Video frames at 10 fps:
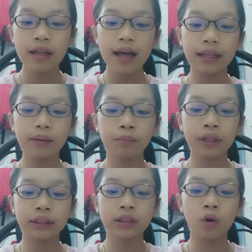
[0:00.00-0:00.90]
and the
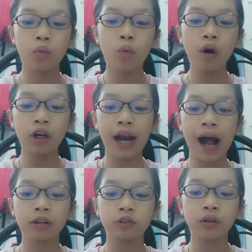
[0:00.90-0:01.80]
Bristol wore
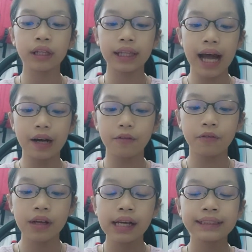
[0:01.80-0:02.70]
out soon enough.